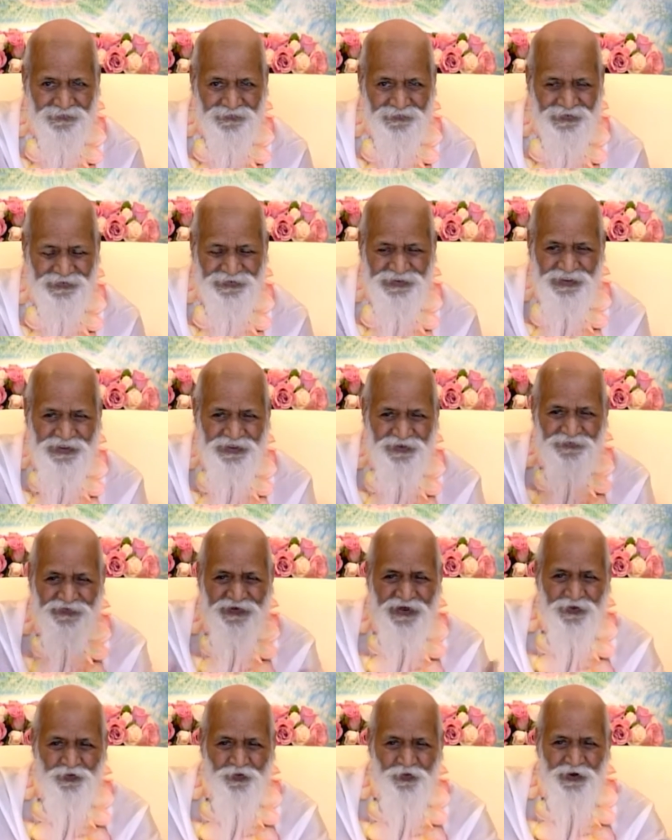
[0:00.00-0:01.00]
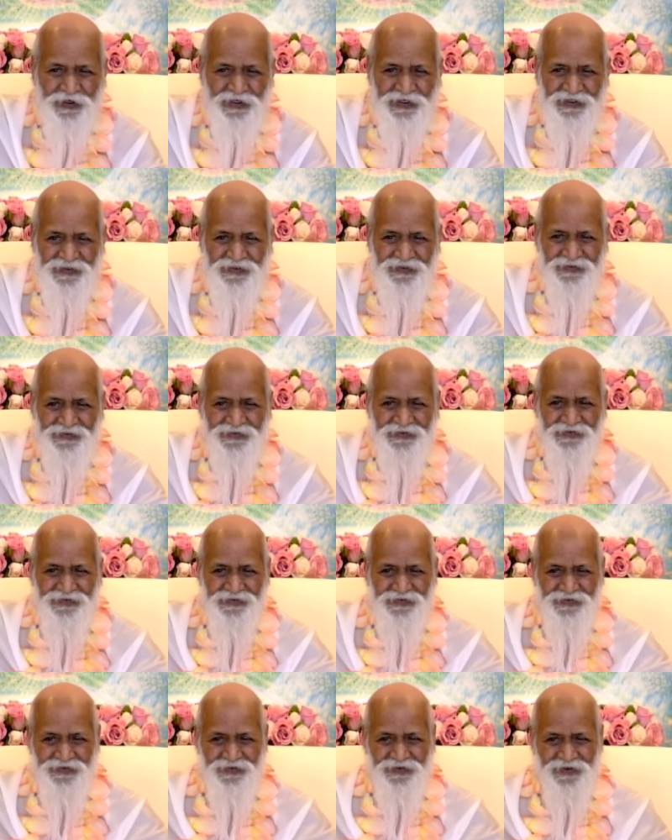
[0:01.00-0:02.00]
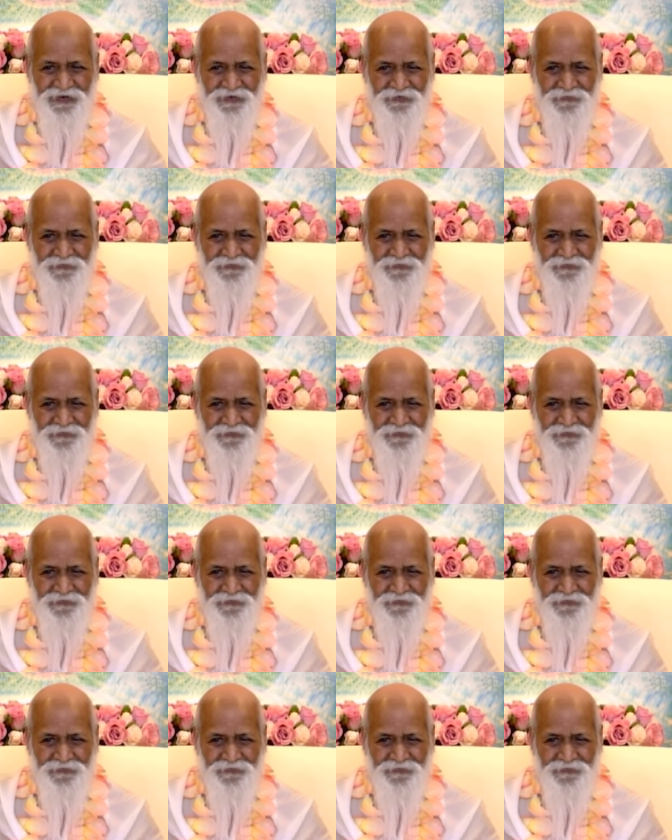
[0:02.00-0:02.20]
It's a different world.